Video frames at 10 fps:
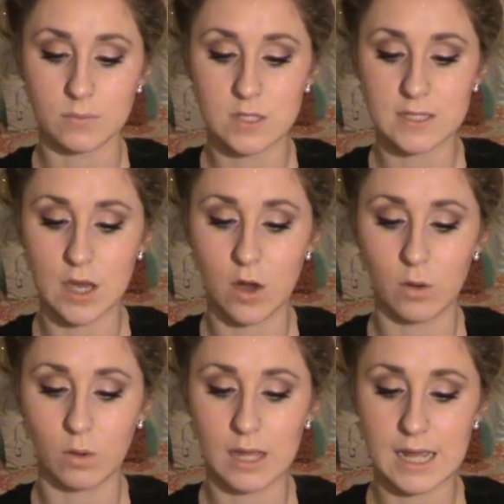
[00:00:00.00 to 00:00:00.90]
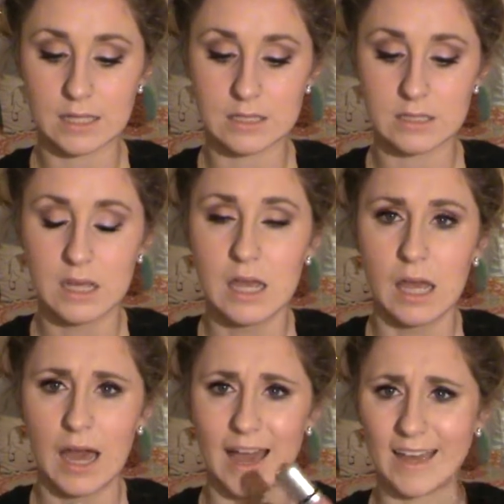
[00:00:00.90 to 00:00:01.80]
So it's,
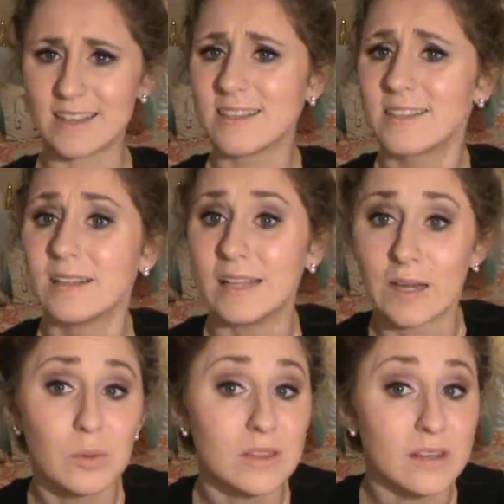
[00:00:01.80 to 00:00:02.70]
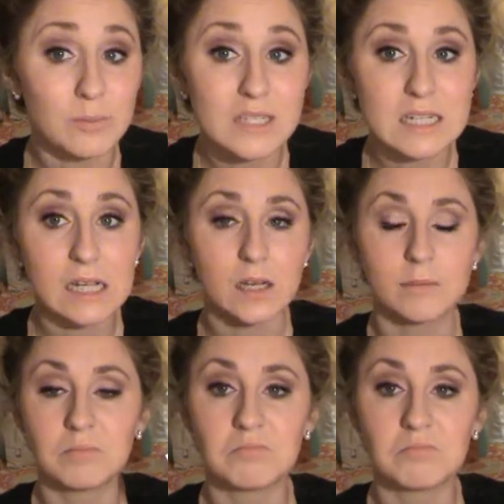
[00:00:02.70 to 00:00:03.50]
I guess it's a liquid lipstick.